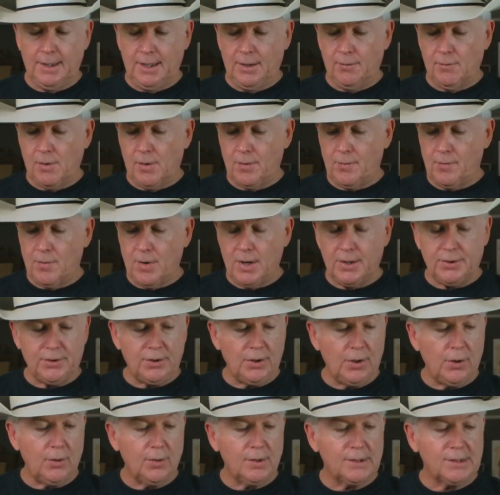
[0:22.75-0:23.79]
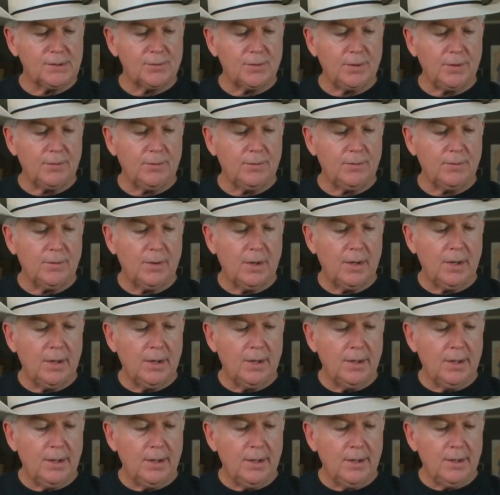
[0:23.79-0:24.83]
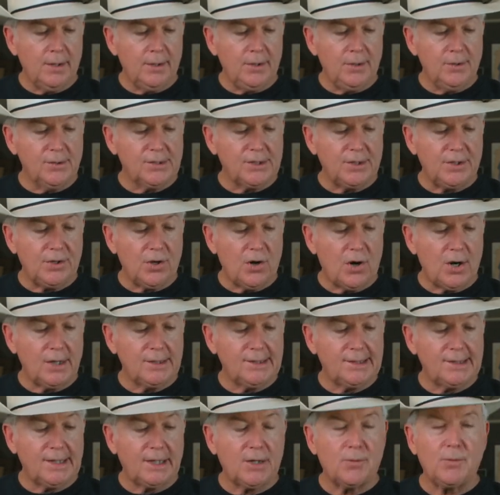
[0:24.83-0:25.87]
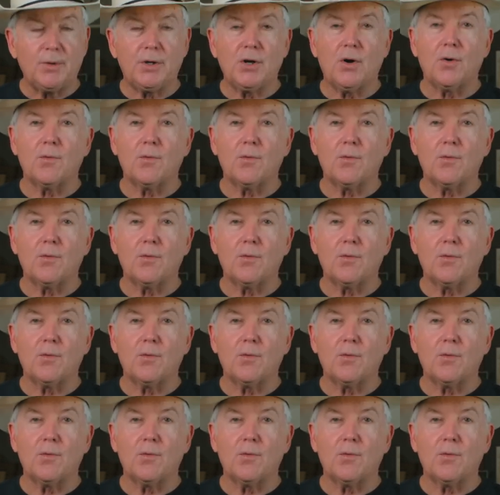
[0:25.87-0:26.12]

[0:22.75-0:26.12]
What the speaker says: What we want to do is we use a yardstick and we go